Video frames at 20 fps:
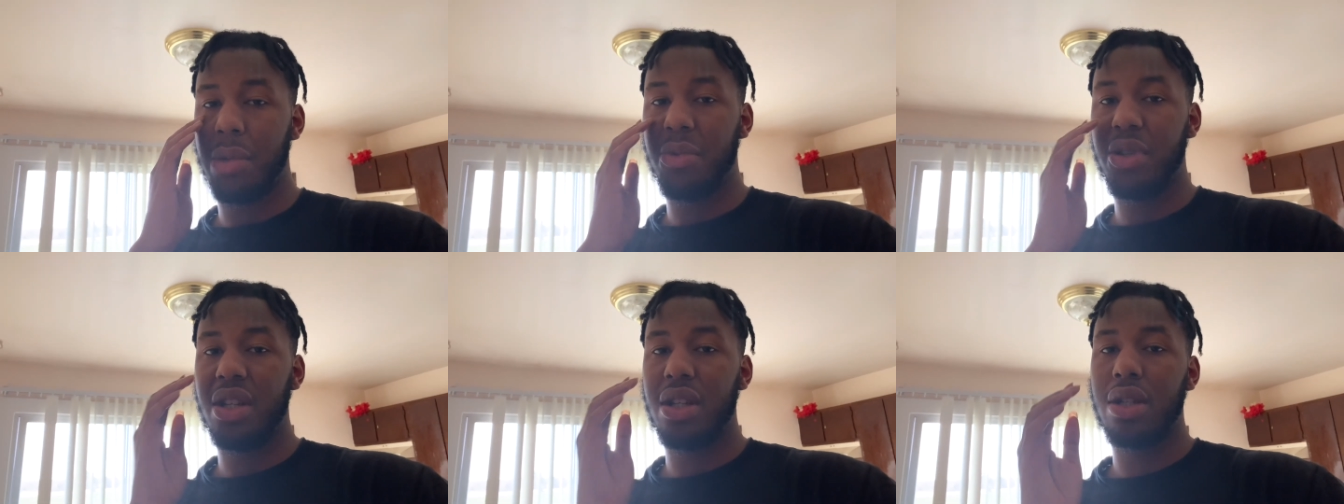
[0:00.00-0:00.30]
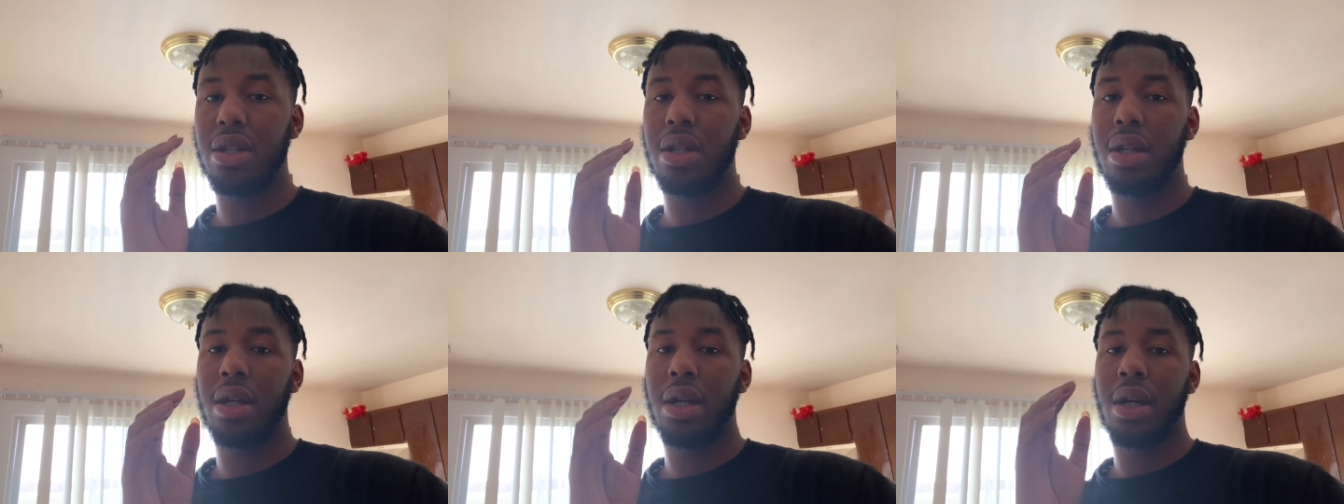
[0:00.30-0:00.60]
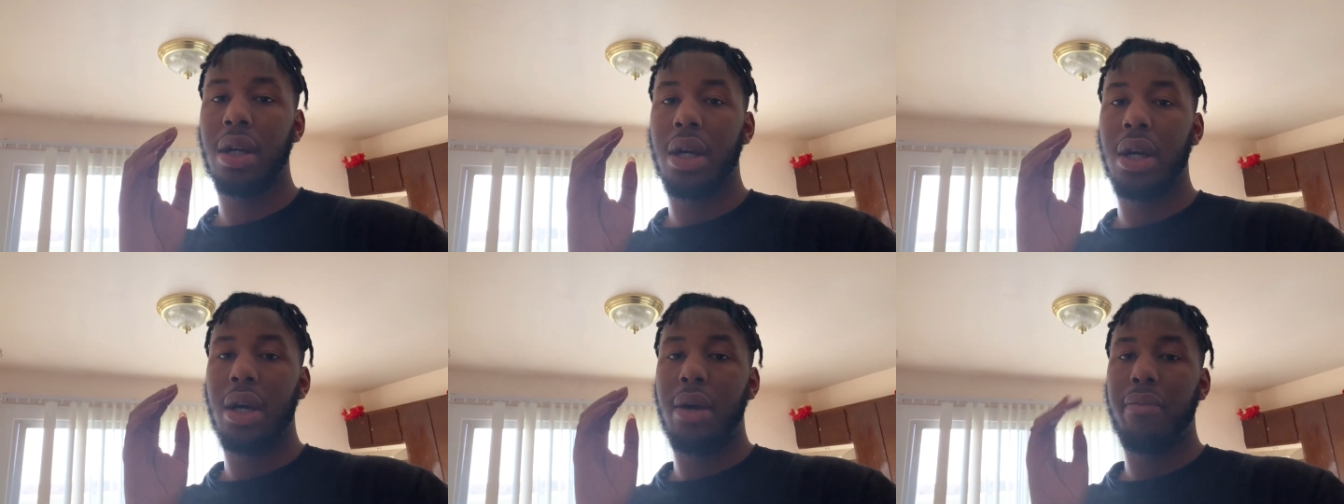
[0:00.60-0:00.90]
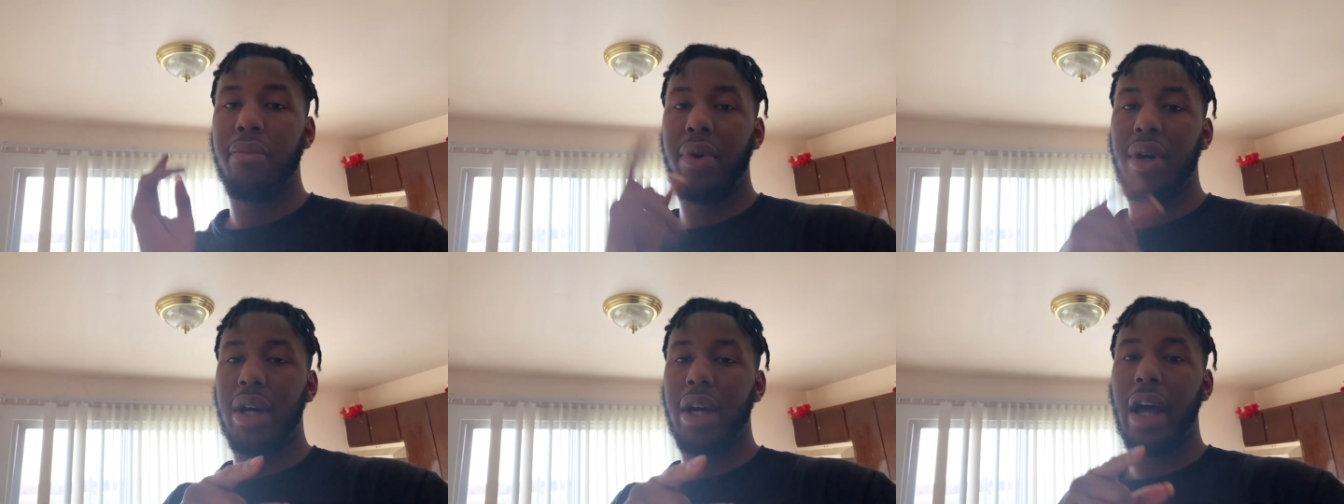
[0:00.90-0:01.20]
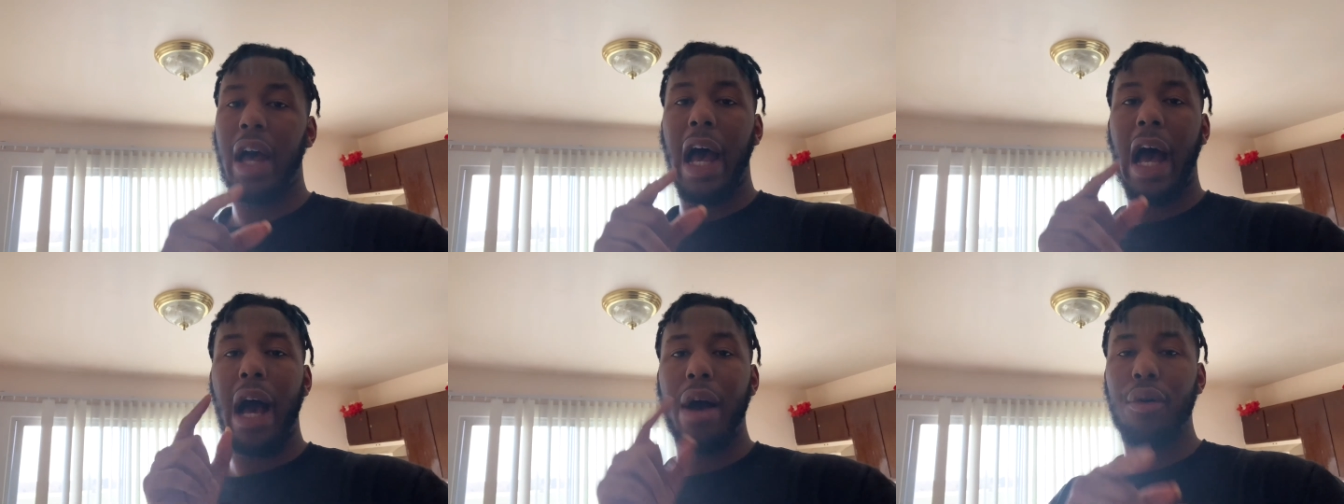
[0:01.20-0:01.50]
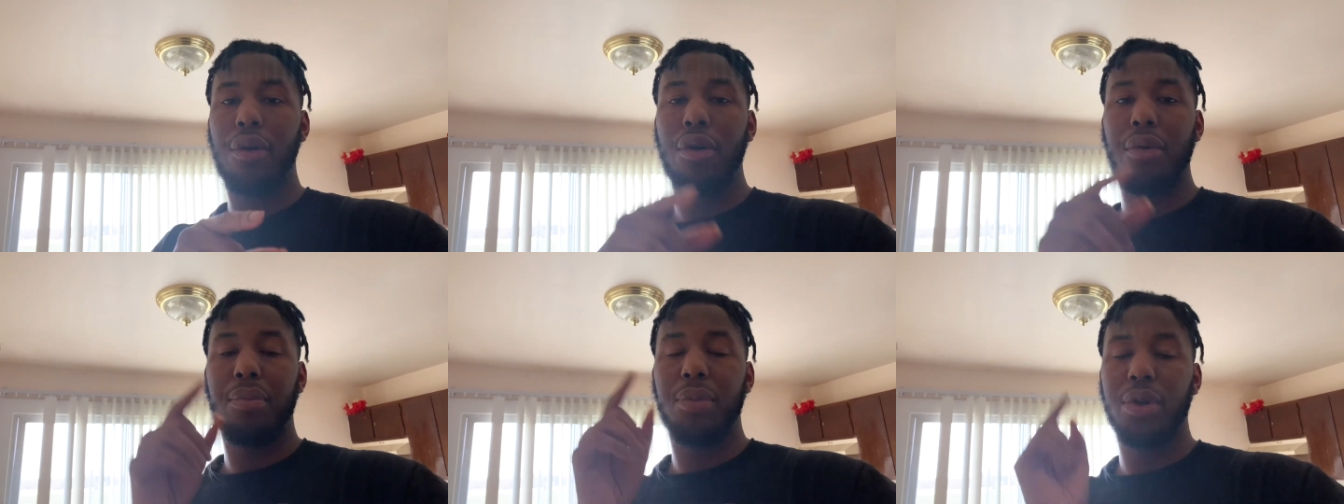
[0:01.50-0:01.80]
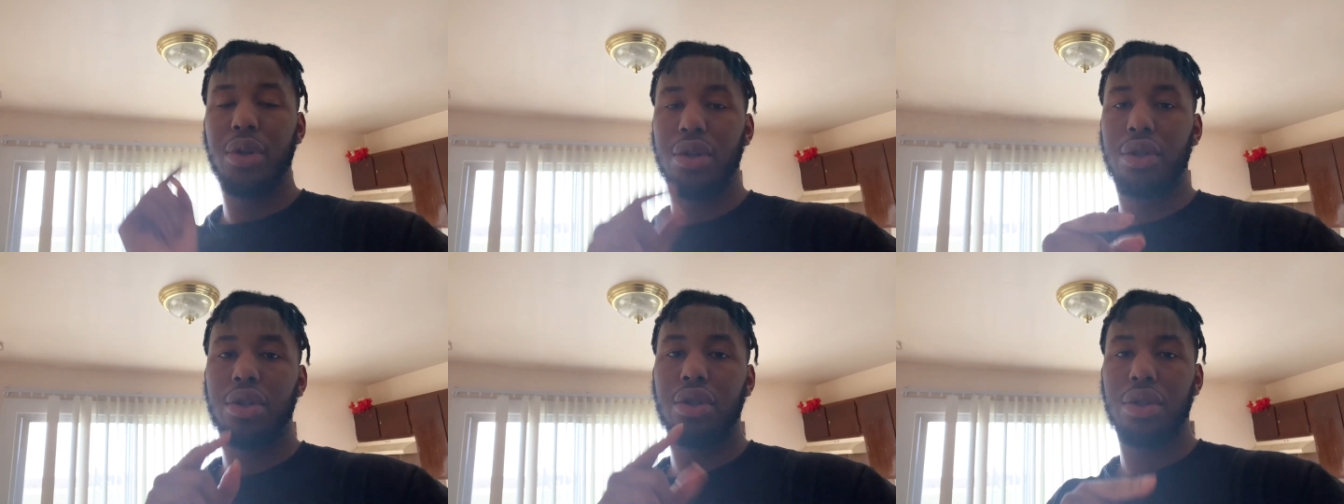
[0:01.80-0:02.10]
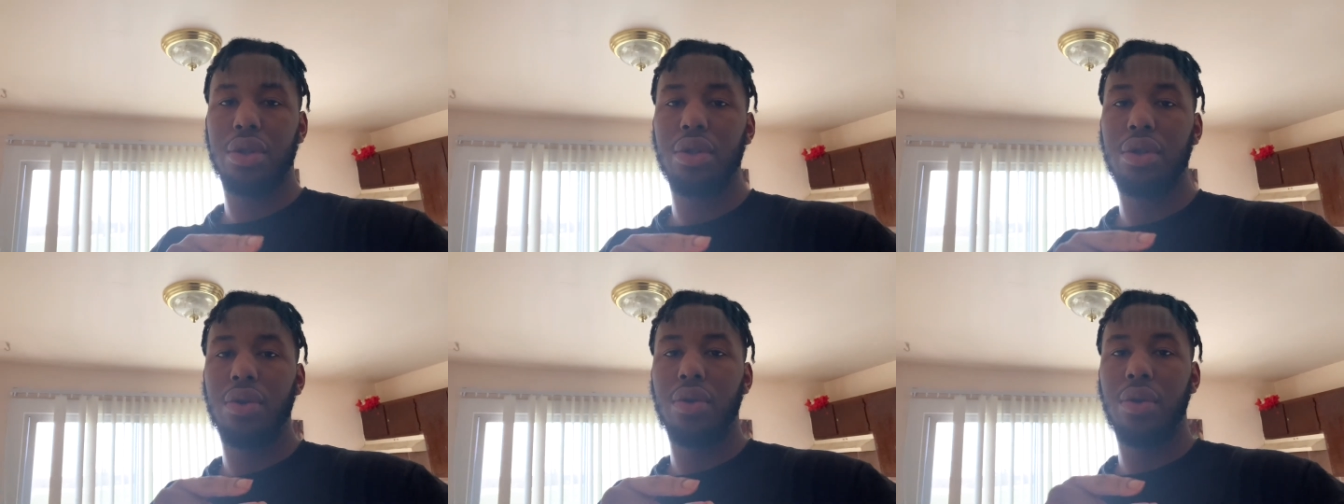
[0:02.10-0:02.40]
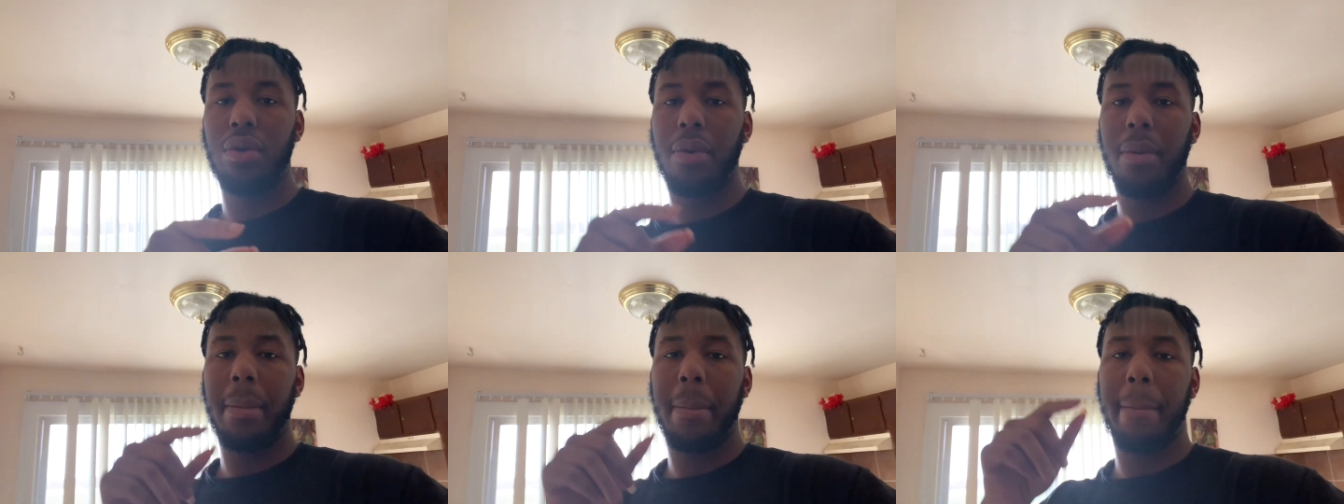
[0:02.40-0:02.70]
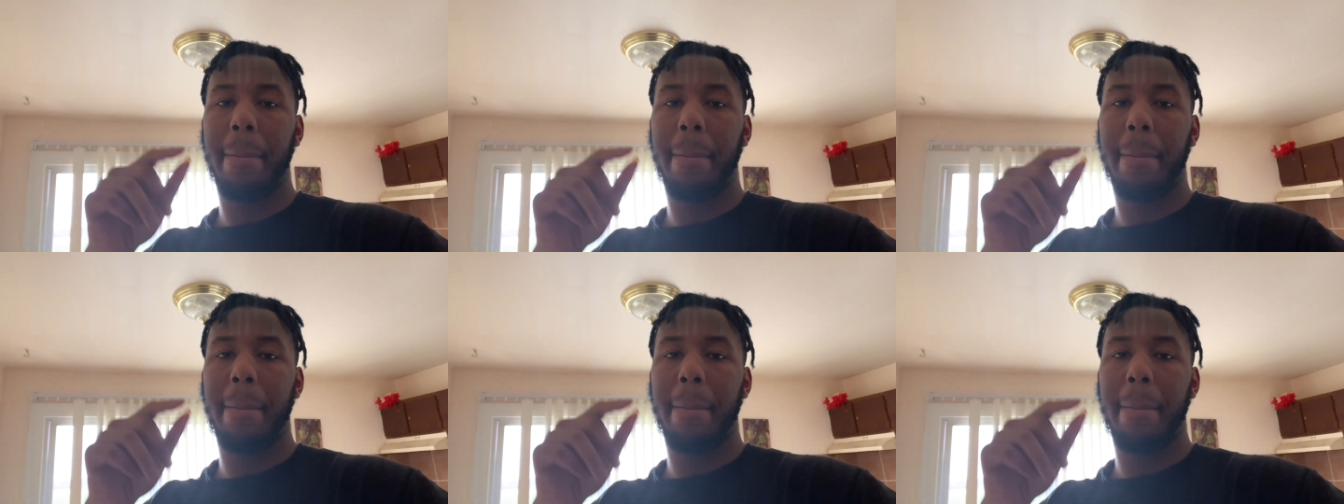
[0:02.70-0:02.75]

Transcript: is, but I will put you